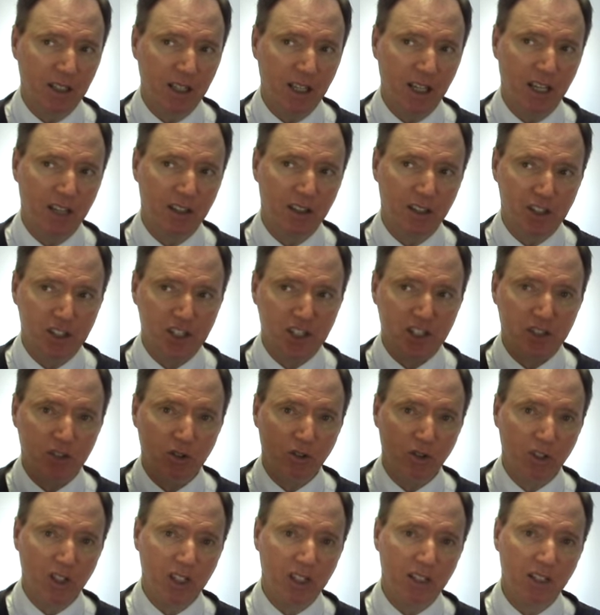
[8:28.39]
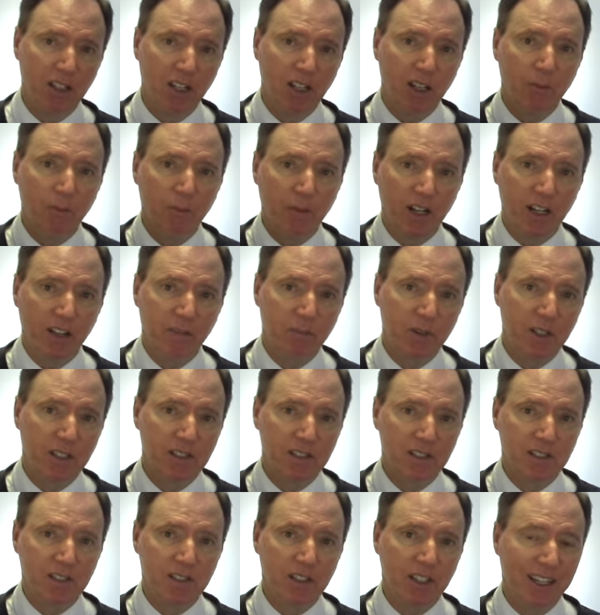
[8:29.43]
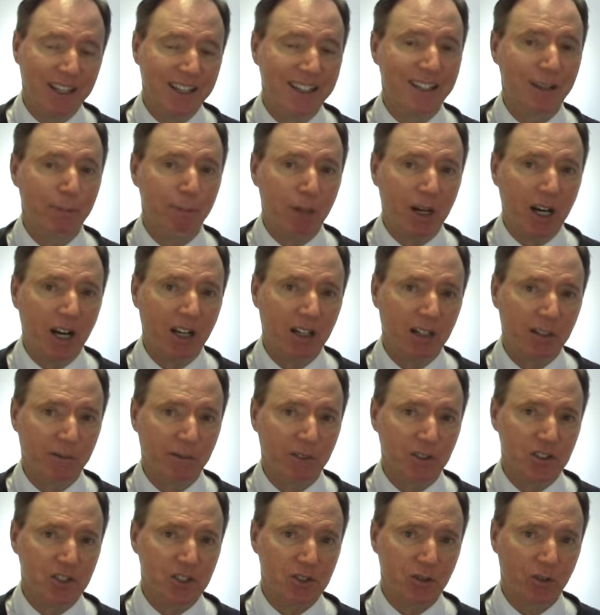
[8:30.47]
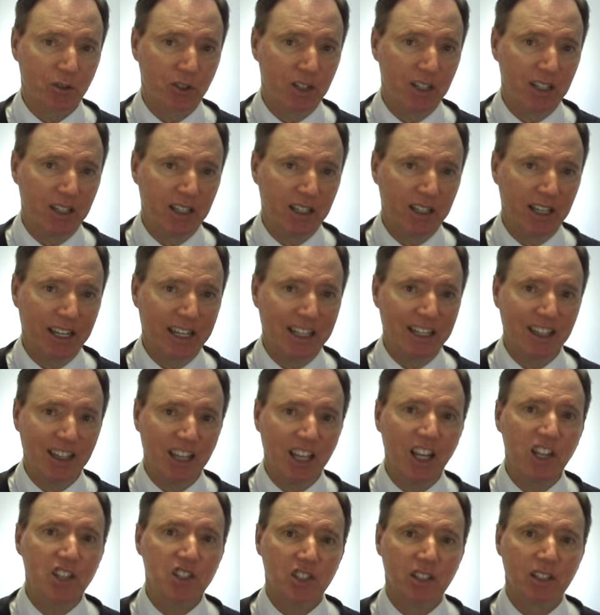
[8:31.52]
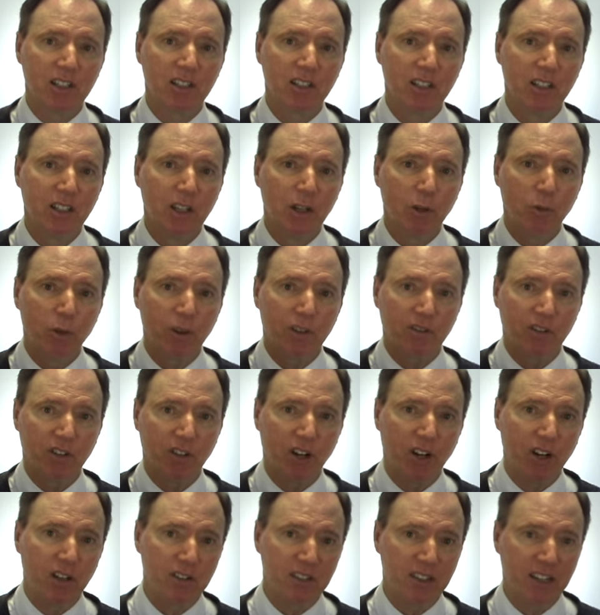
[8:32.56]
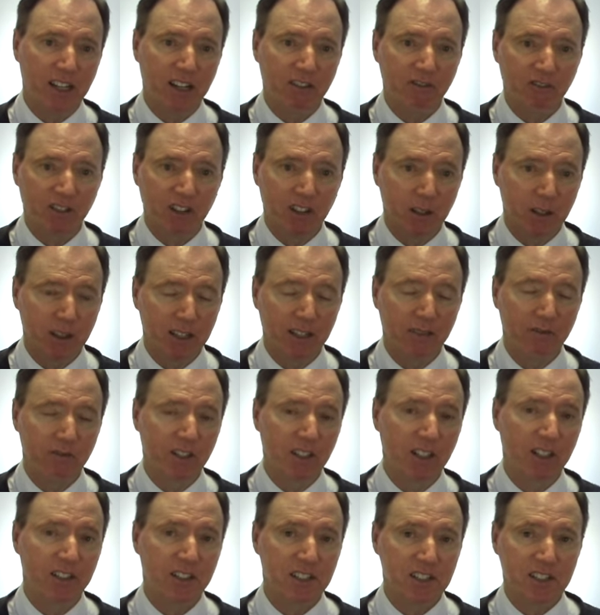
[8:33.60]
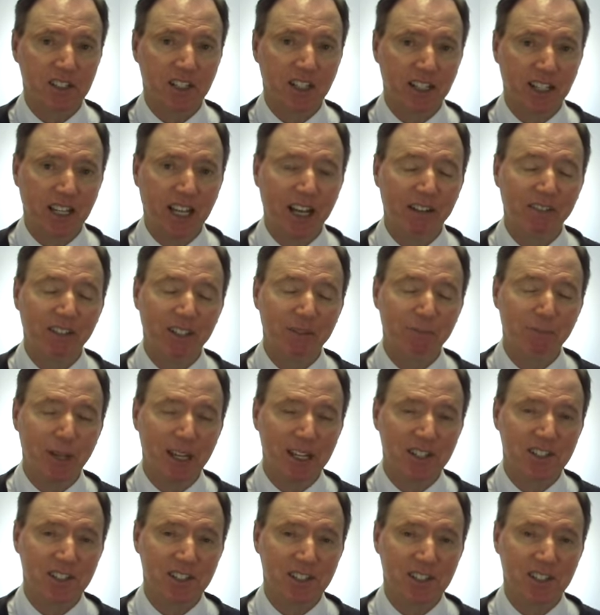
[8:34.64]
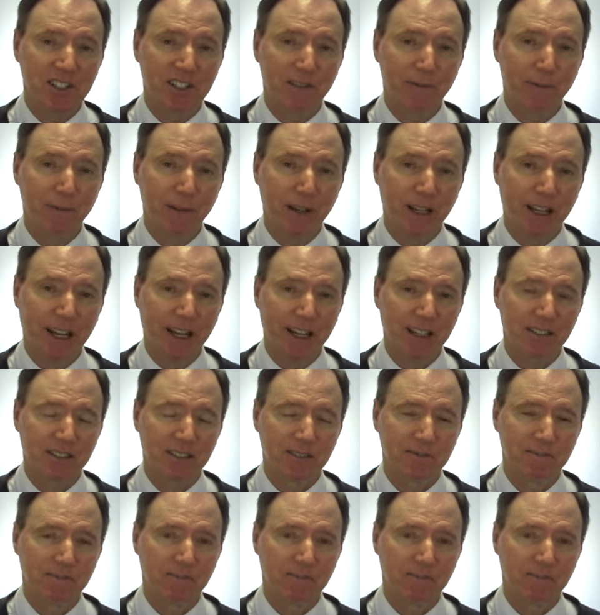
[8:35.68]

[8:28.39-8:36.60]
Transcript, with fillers: and the story might have been an apocryphal story, a, a legend, with regard to that, that really does not have a basis in fact.